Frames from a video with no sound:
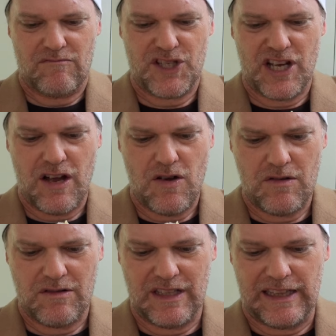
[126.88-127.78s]

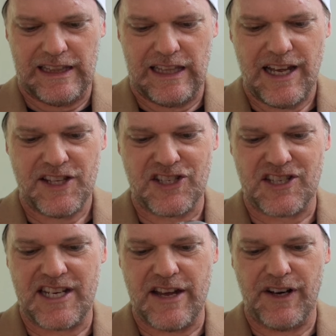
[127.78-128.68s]
So
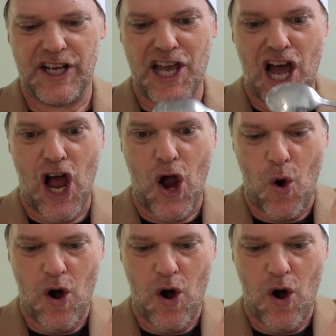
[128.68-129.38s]
let's give it a go.